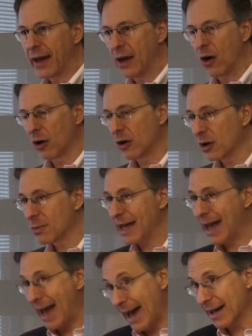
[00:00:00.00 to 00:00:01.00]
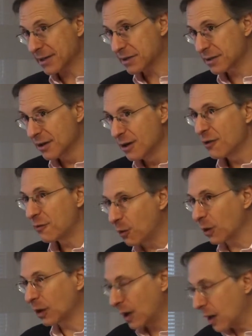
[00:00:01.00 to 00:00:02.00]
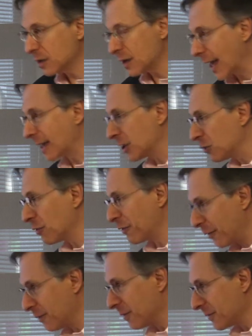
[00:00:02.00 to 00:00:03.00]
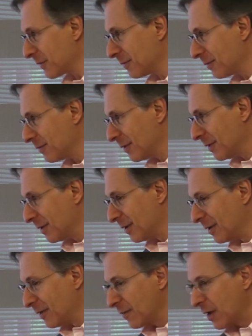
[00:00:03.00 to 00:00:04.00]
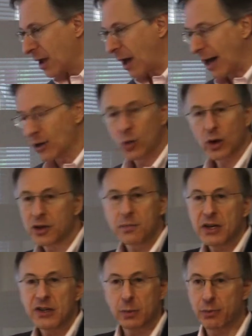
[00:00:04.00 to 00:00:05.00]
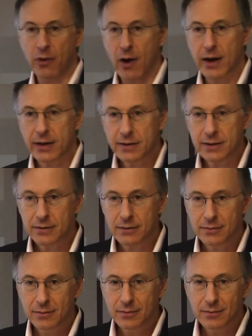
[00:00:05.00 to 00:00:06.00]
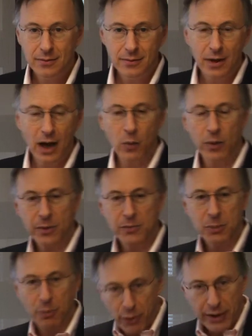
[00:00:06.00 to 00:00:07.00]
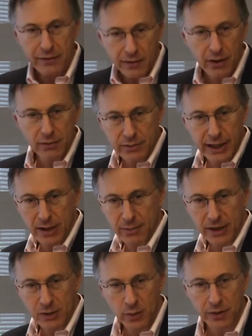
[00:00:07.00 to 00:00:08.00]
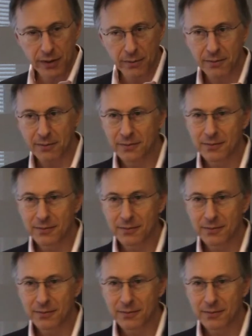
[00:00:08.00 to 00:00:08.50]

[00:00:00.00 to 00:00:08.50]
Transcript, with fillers: they are going to be asked for contacts and referrals. I, I don't want it to be a surprise. I want them to bring their database with them.